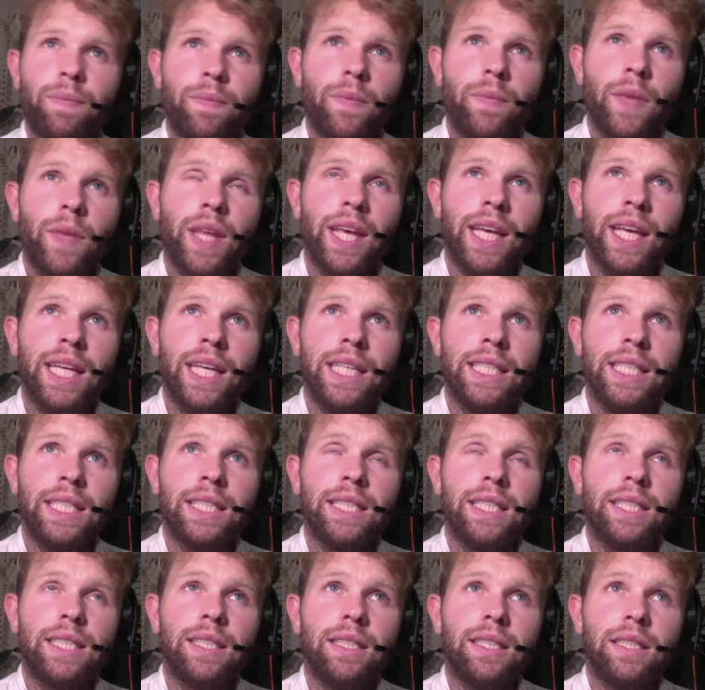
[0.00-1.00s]

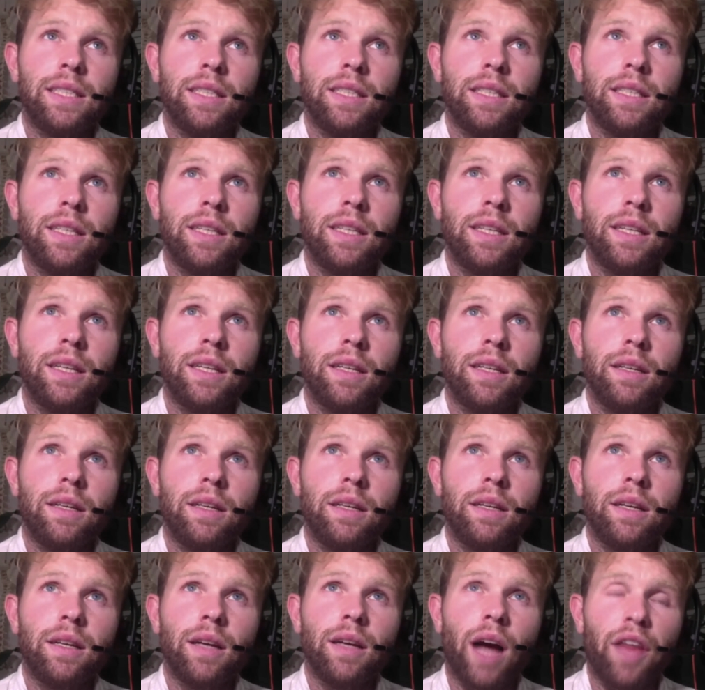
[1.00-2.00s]
is,
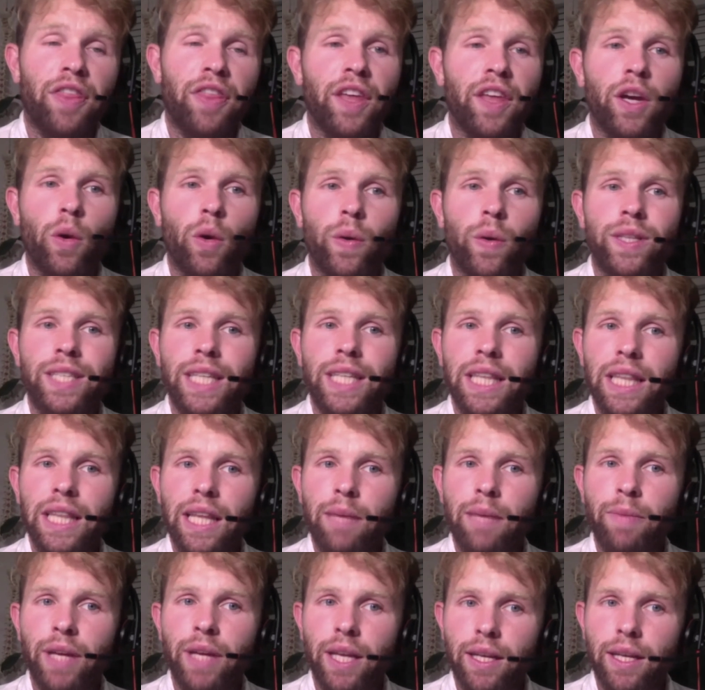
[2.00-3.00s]
I think, going to
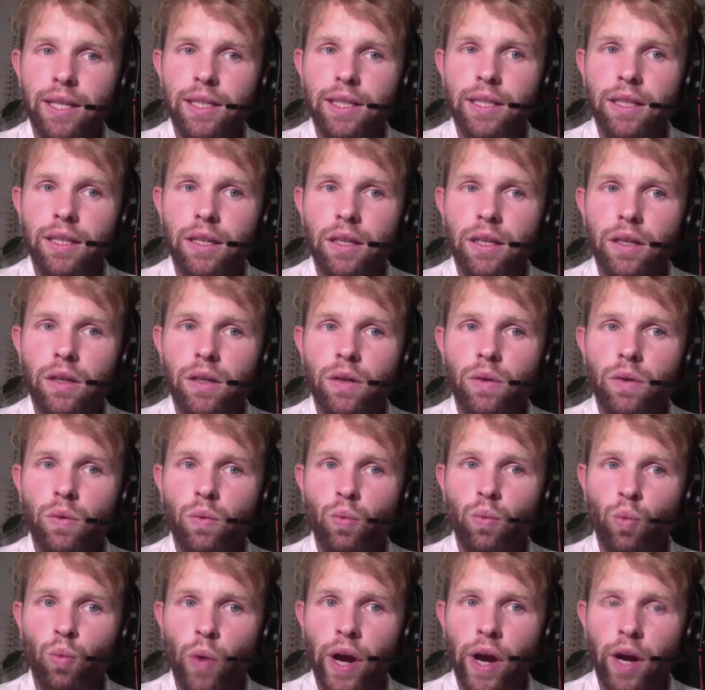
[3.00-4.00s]
limit
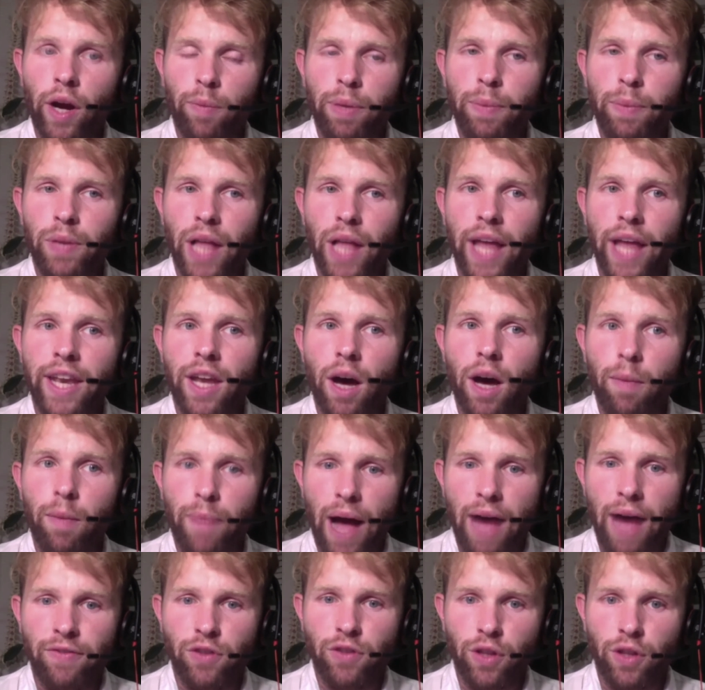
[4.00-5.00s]
where people end up
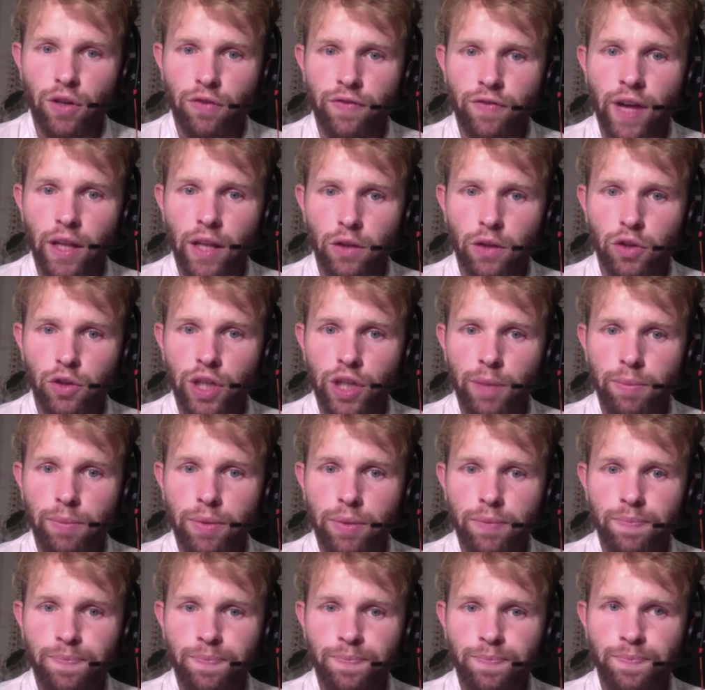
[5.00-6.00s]
after their fellowship.
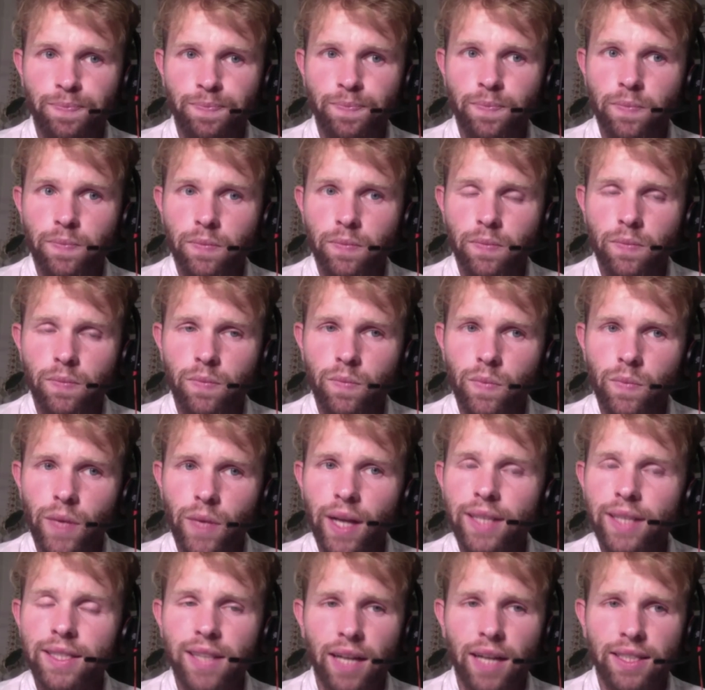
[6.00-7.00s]

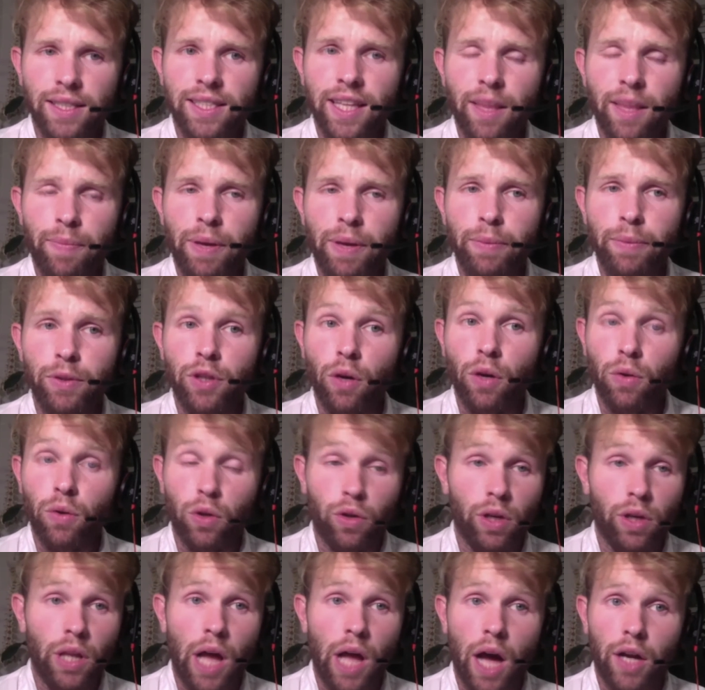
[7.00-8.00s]
It's not to say that people don't
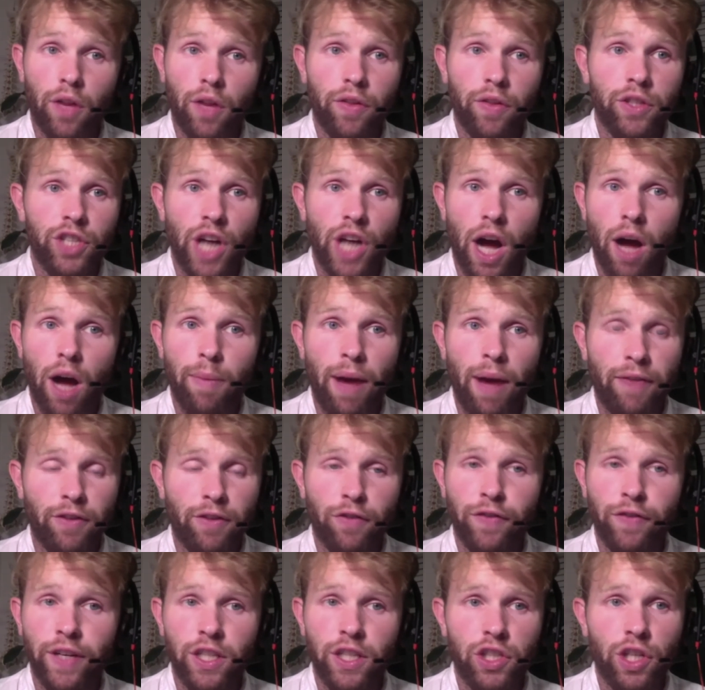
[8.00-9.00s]
learn a lot on the job after
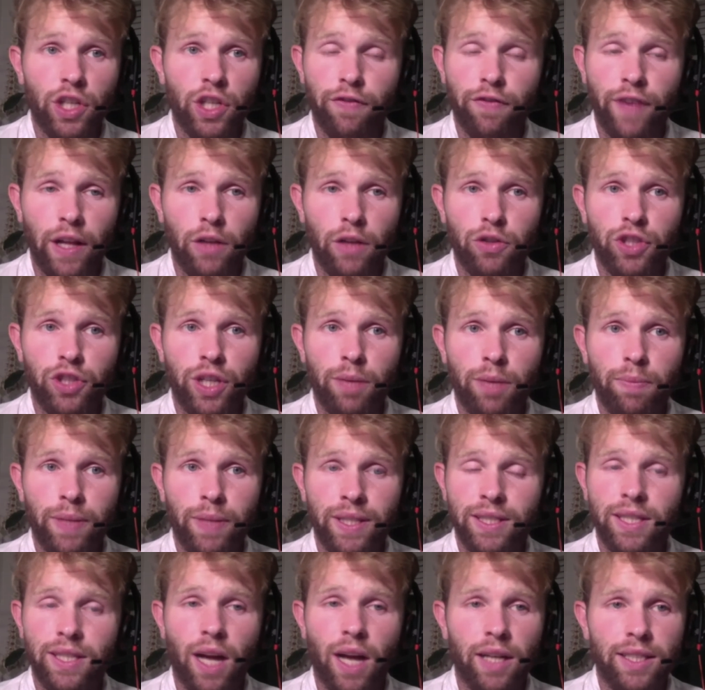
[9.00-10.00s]
finishing a fellowship, and
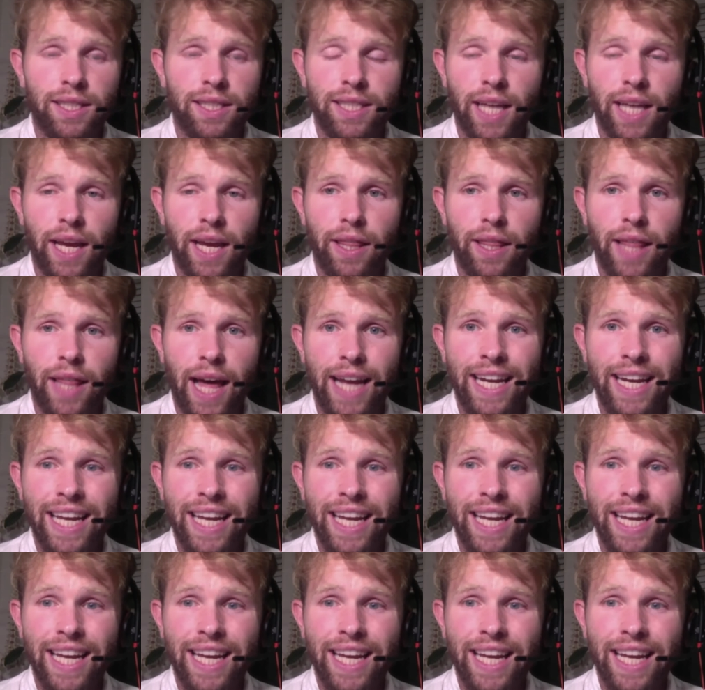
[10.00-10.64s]
it's not to say that